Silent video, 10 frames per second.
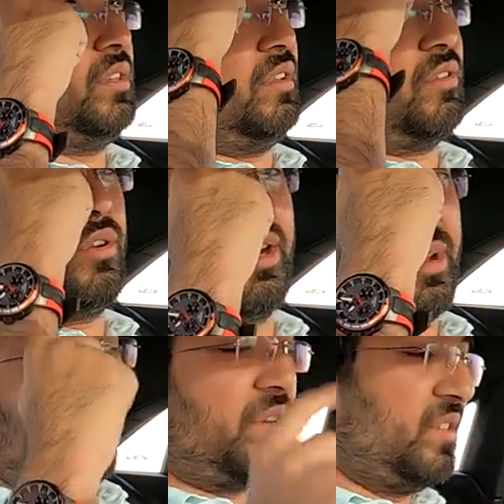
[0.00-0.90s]
it's
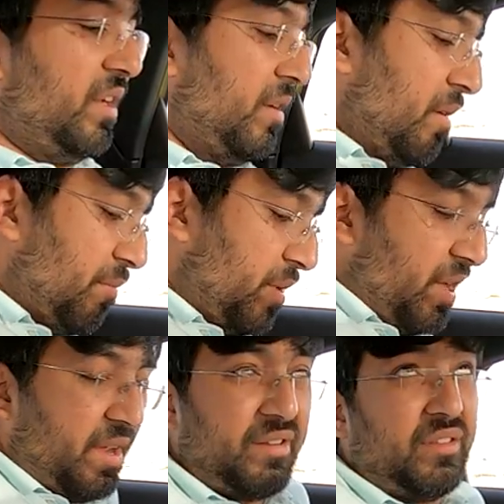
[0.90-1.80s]
already brushing, my
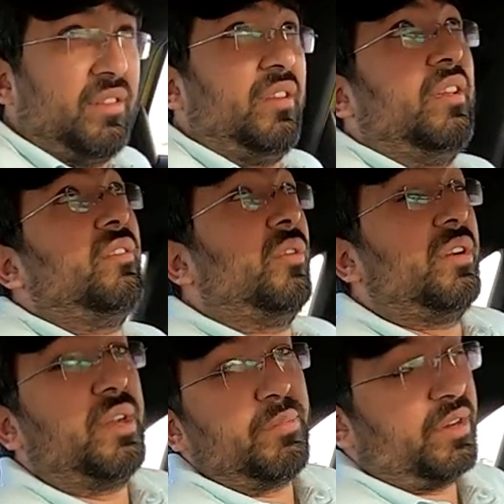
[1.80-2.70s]
head is
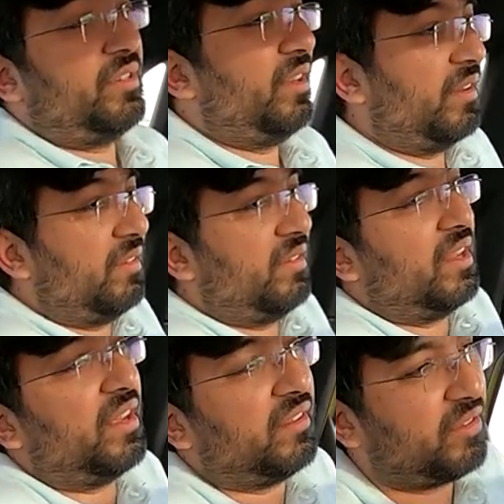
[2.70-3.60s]
already brushing the ceiling.